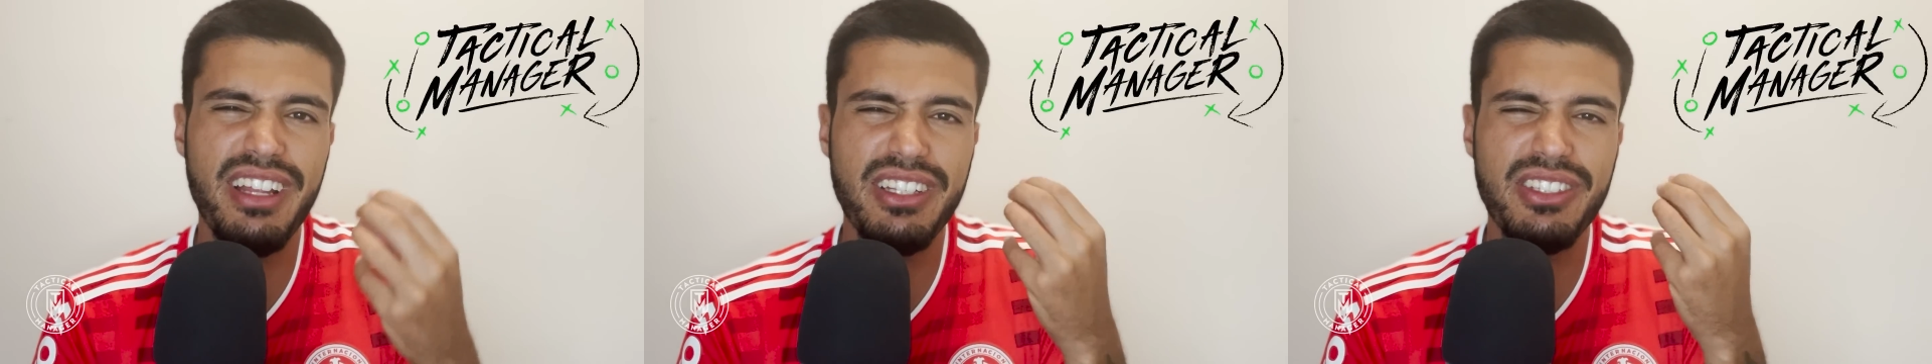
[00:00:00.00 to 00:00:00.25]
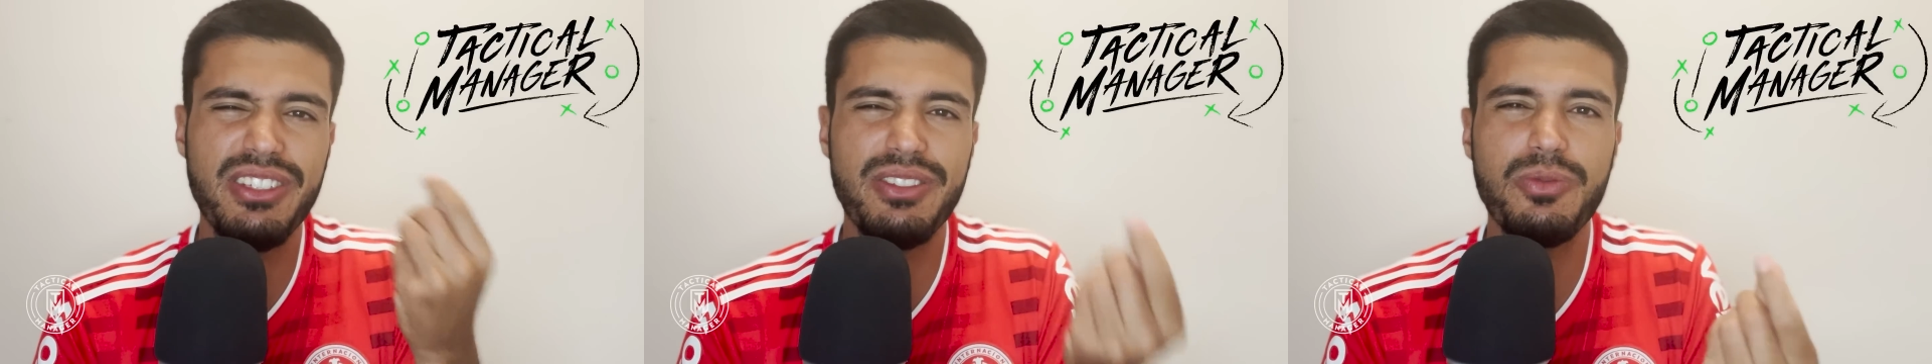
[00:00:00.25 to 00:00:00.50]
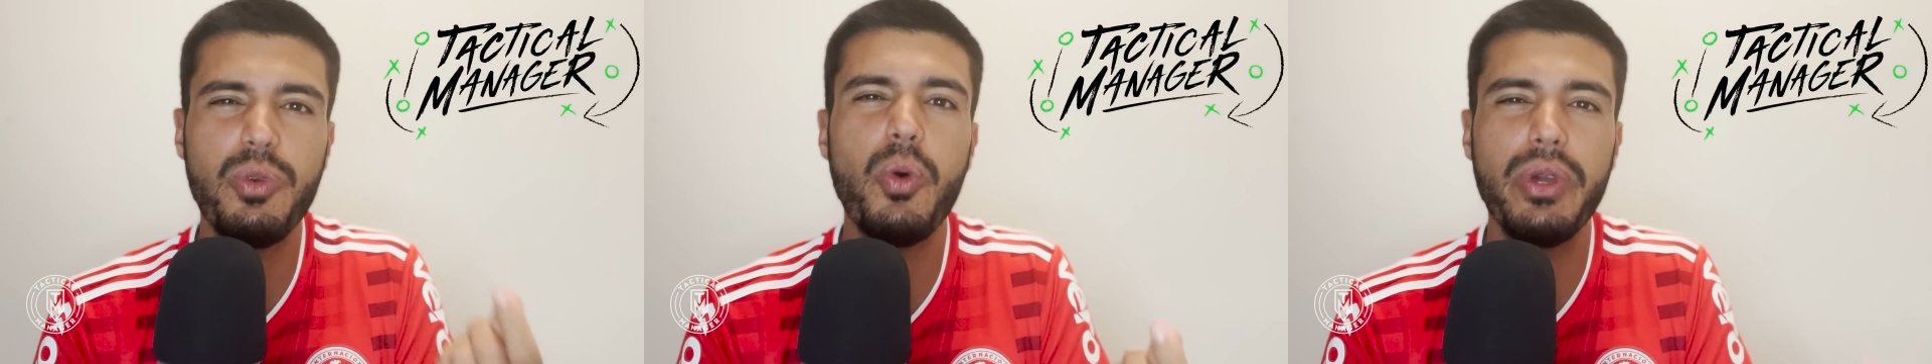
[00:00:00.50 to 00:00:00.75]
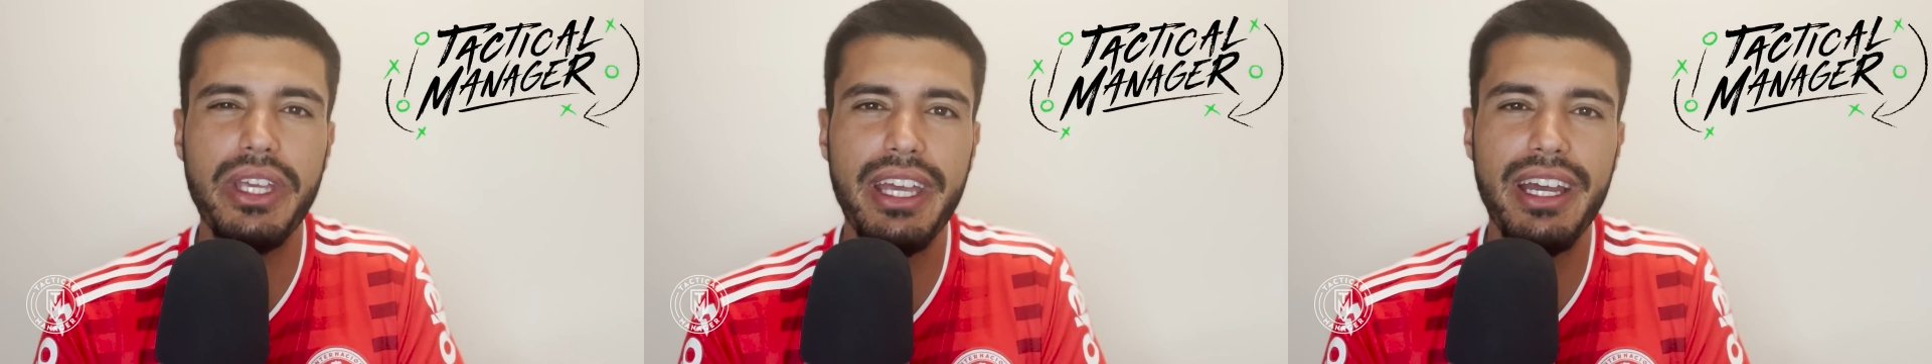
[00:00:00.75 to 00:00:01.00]
That's what
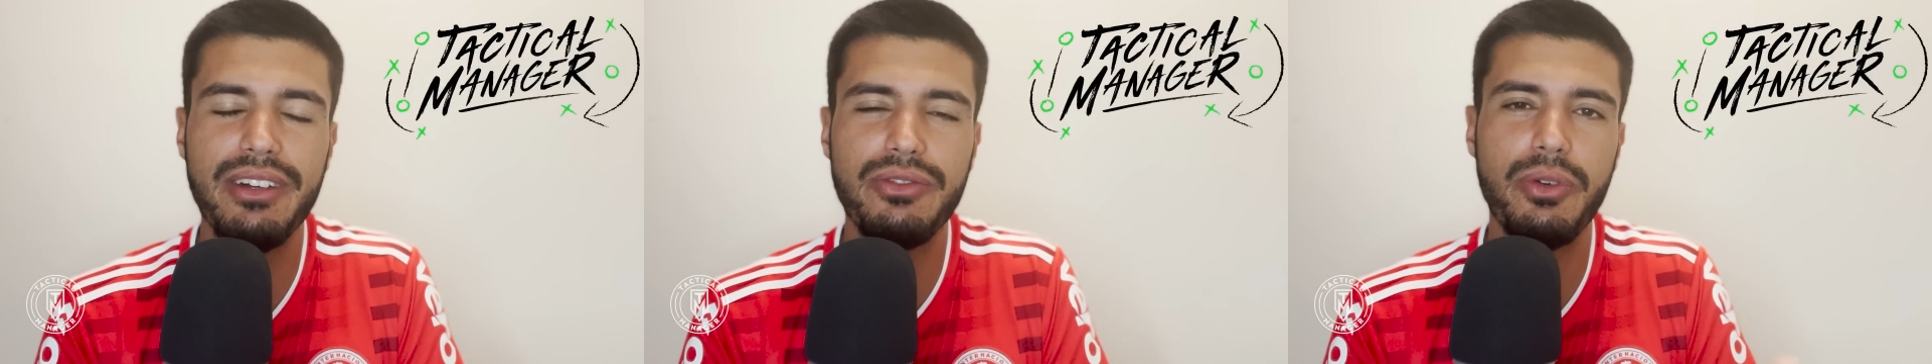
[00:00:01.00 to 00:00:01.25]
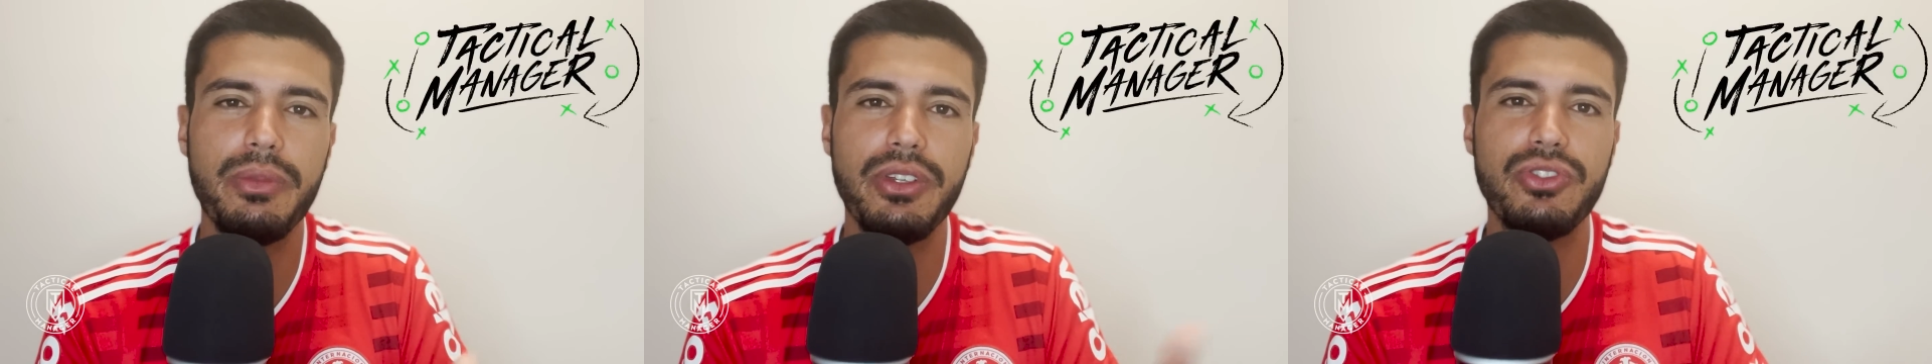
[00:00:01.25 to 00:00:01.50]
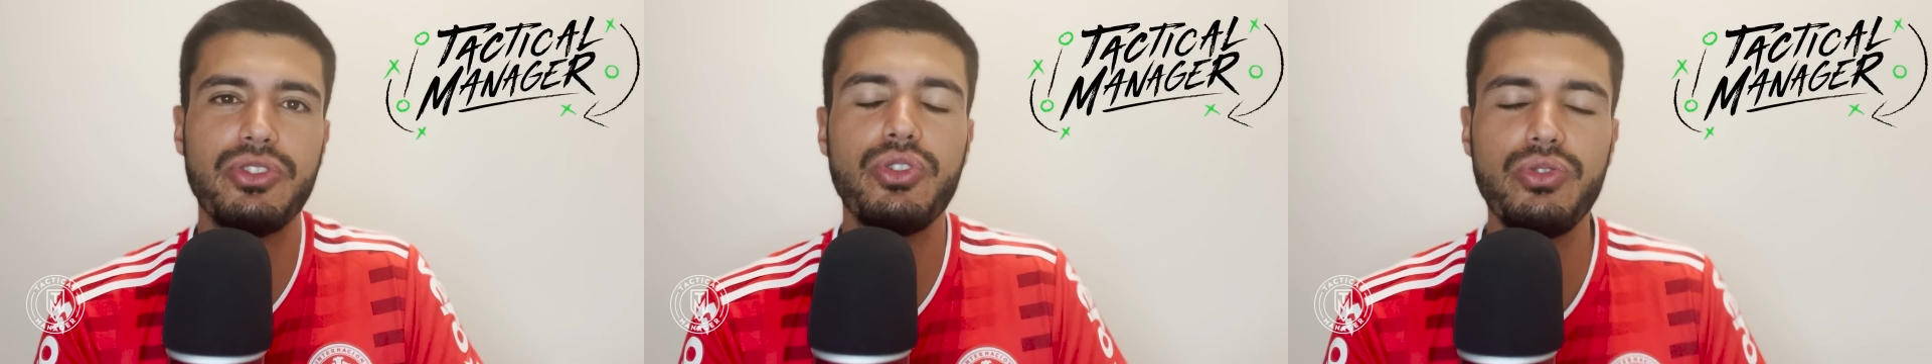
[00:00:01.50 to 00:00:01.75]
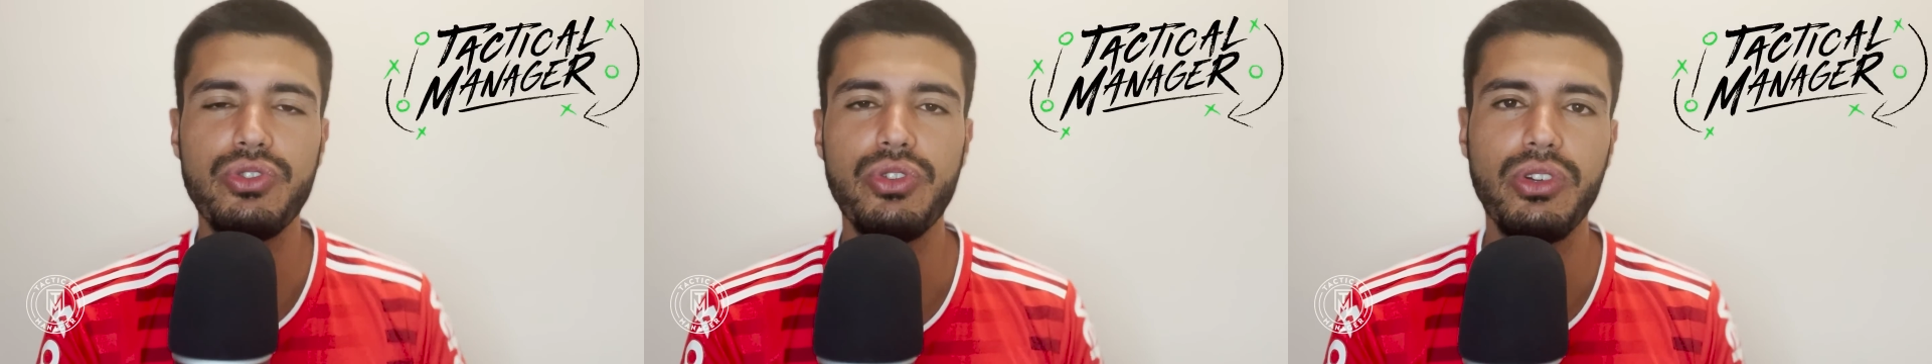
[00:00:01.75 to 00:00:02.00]
we get from this
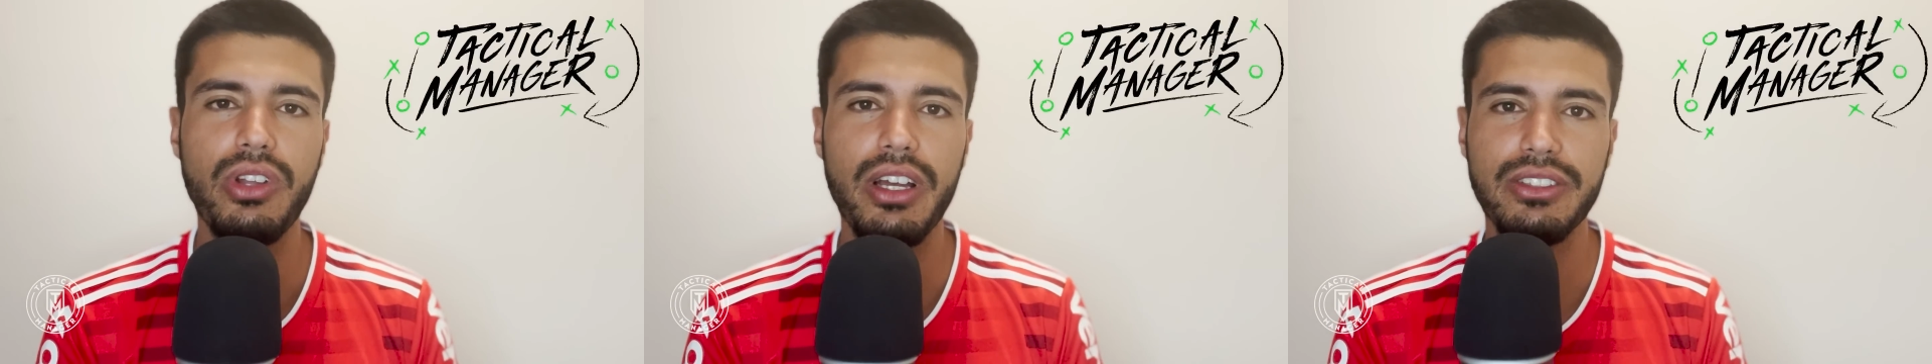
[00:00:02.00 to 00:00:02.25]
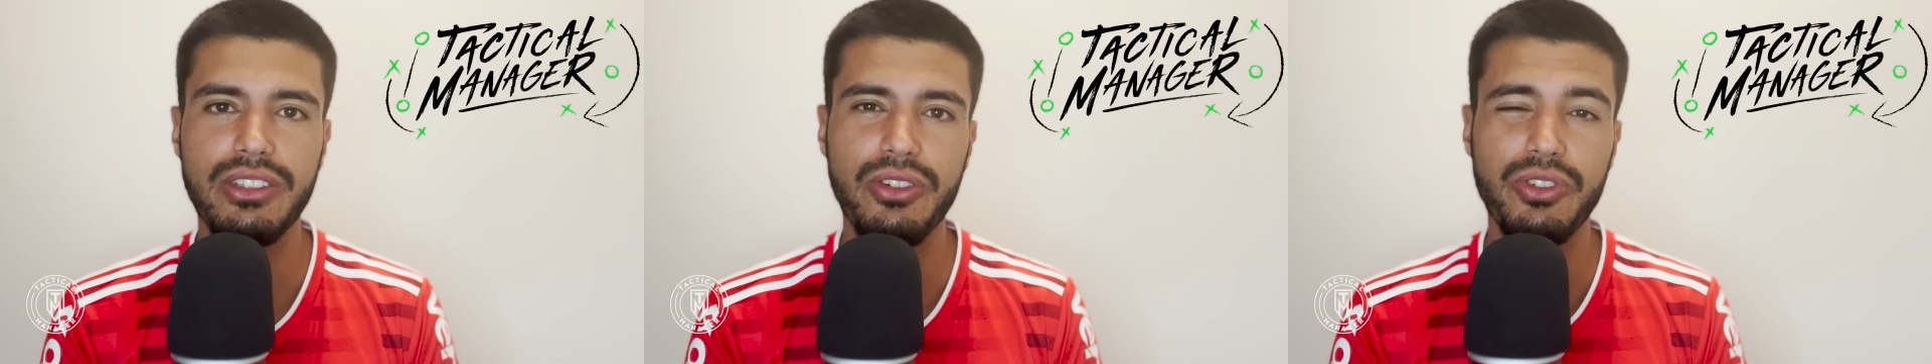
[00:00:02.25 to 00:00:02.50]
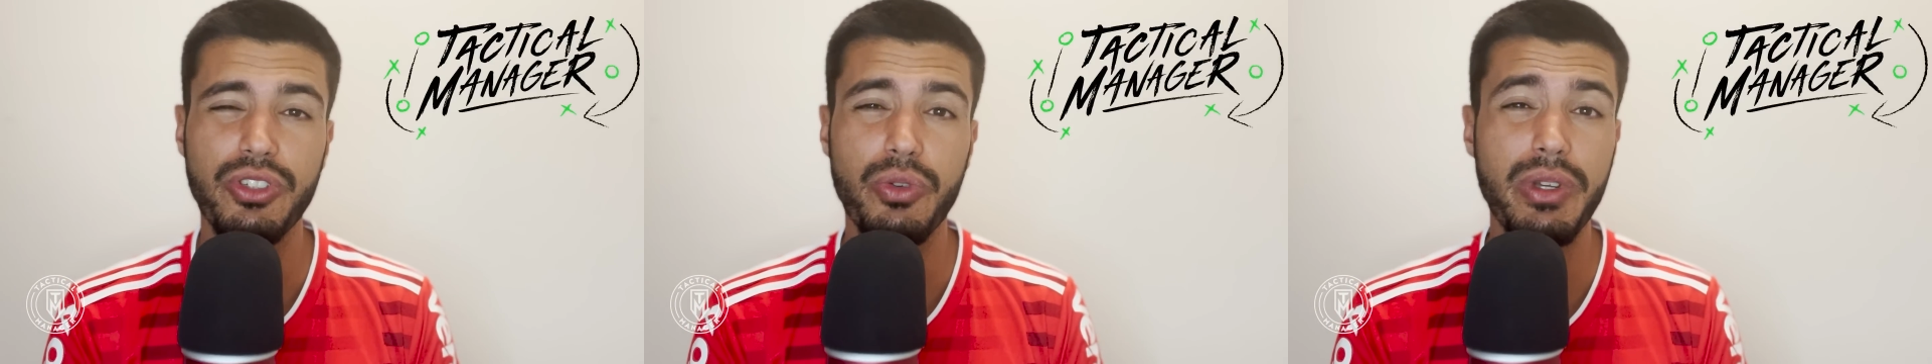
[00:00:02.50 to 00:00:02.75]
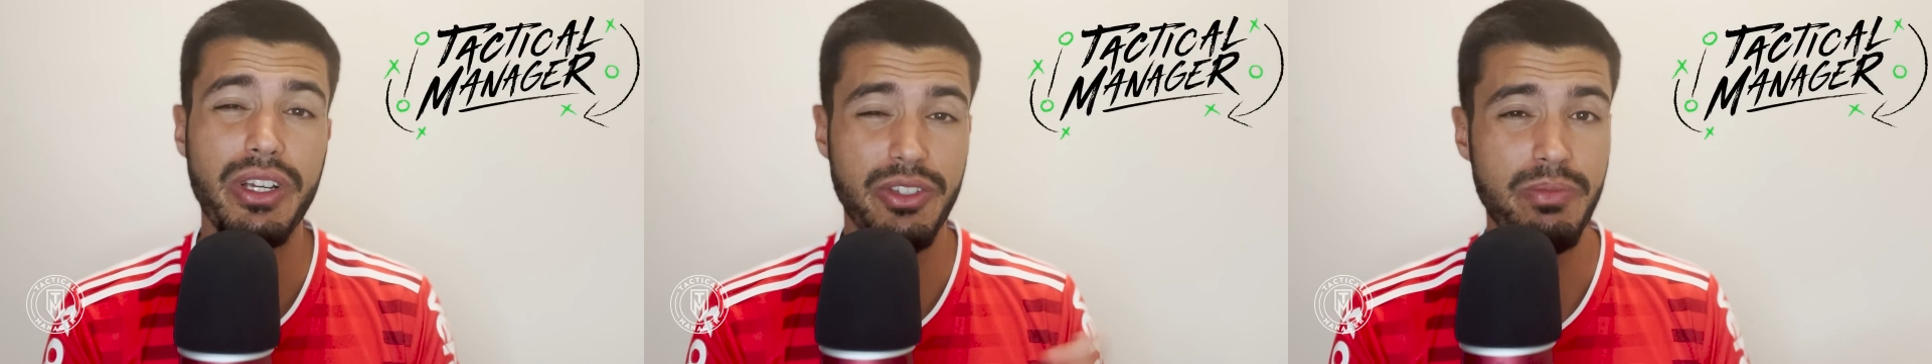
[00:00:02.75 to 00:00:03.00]
2-0 loss to Costa
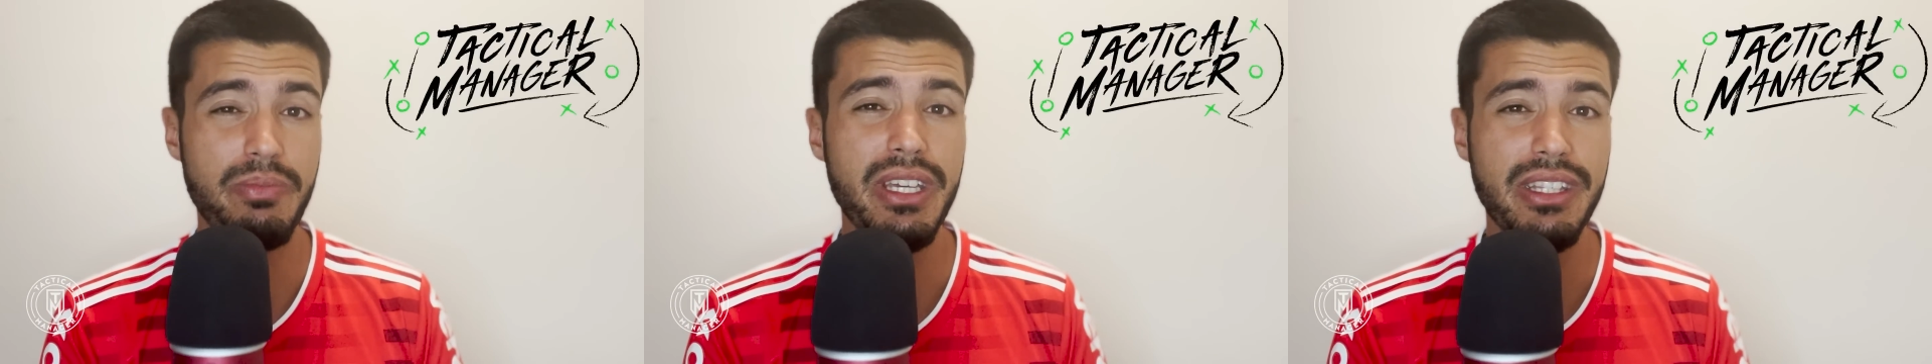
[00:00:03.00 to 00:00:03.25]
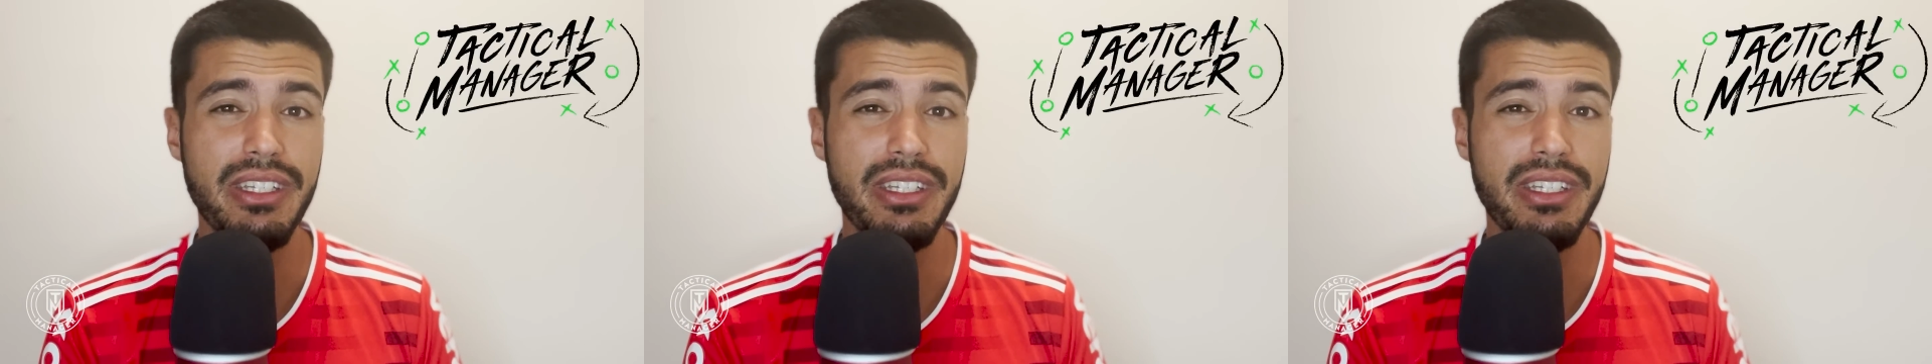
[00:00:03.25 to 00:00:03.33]
Rica's B